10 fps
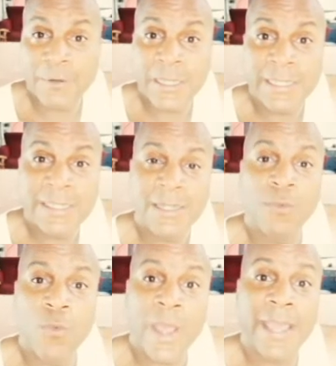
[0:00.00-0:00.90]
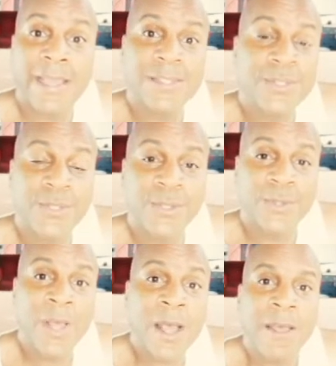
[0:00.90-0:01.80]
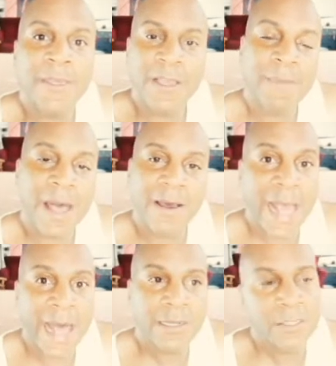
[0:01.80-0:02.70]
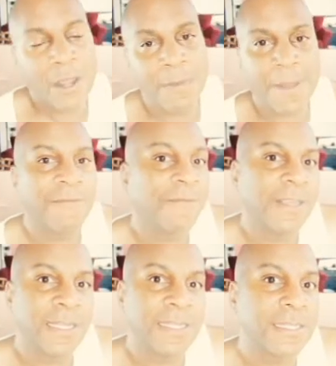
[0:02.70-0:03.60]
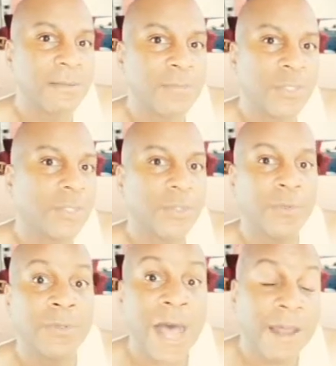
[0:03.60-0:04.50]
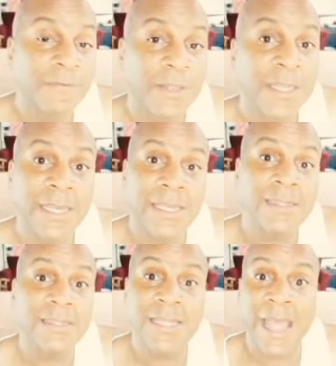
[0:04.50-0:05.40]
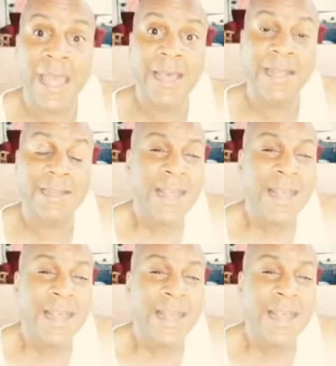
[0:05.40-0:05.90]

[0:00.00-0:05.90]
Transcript: really some ways to think about how to talk about veganism to non-vegans and